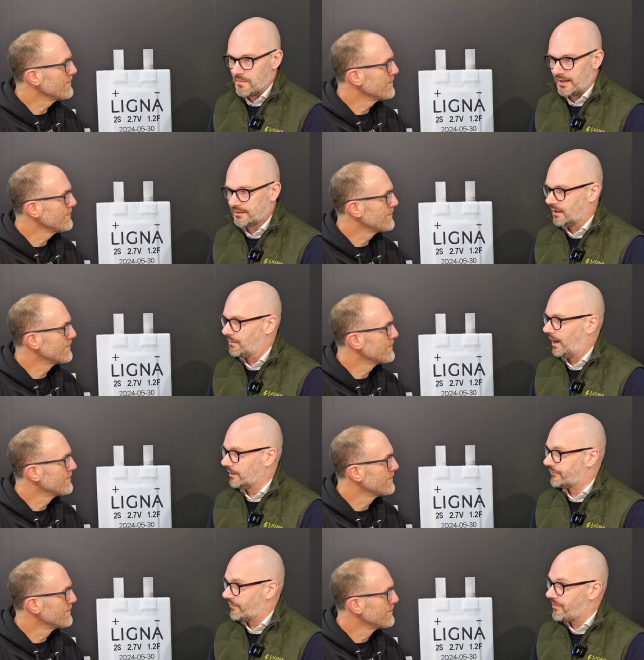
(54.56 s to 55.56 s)
Speaker 1: make them
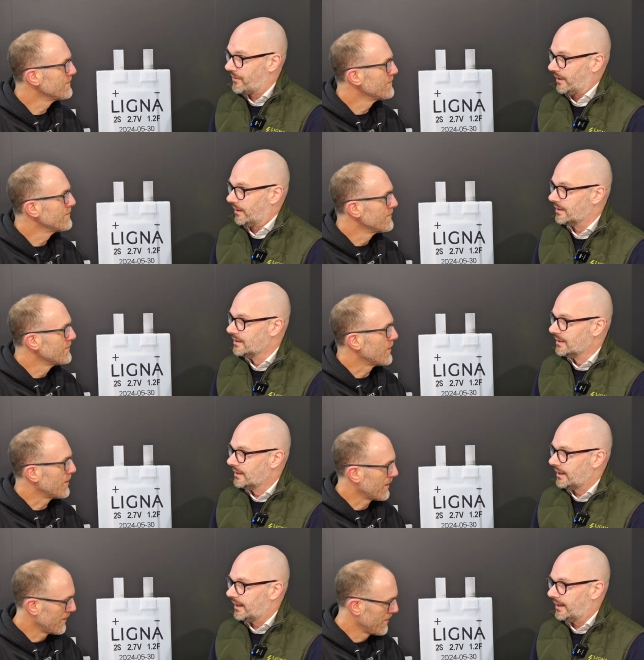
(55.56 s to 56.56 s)
ultra thin.
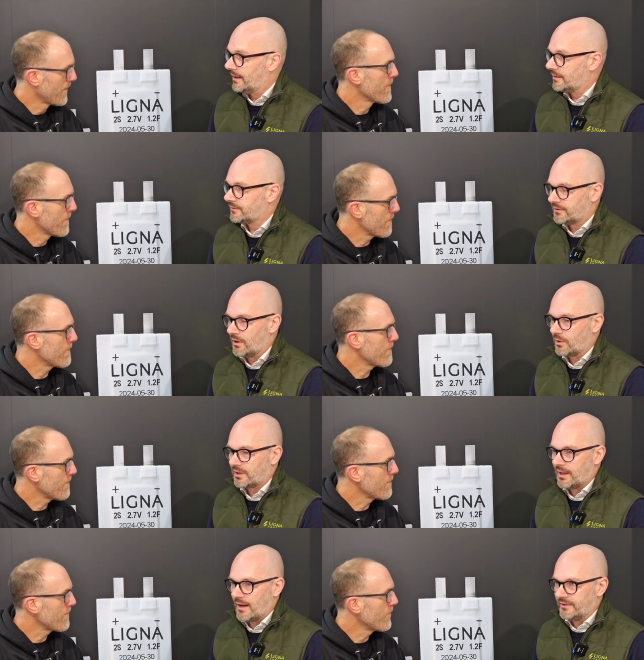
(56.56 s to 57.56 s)
So we can
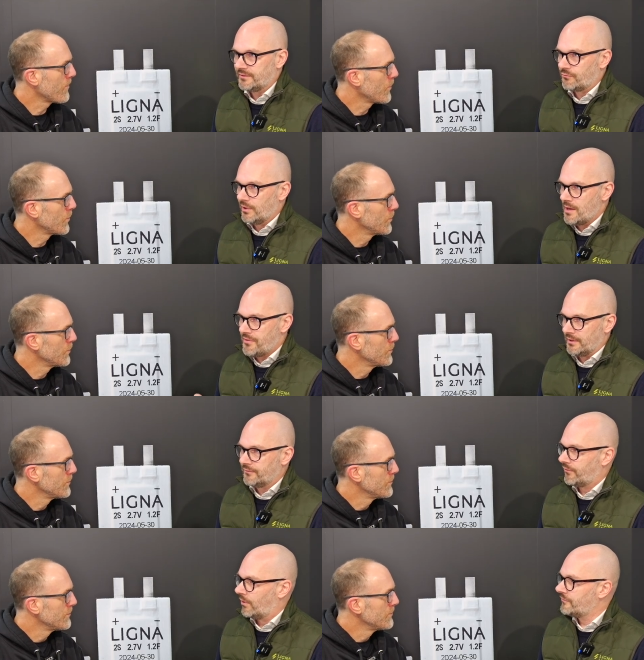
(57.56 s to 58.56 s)
have this really thin
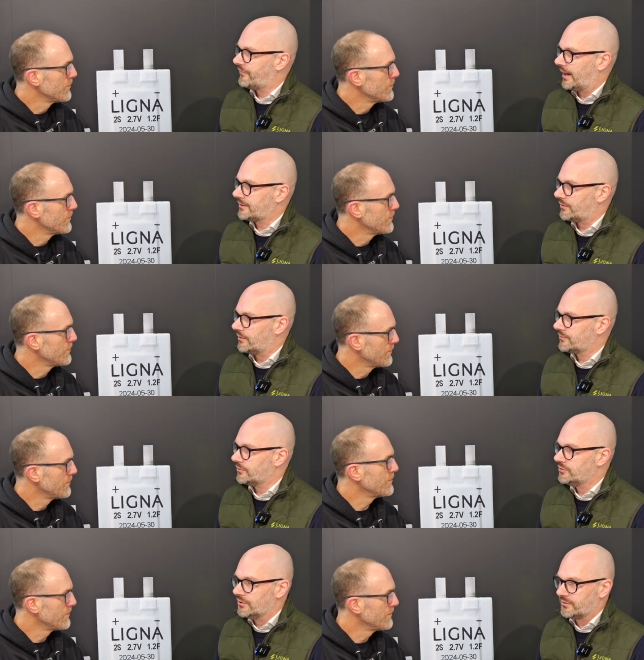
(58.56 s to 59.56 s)
form factor to
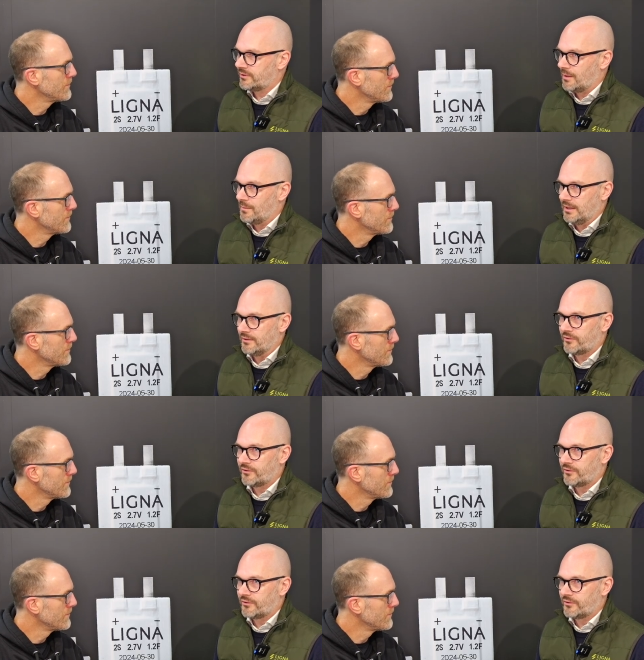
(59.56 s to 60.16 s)
use them in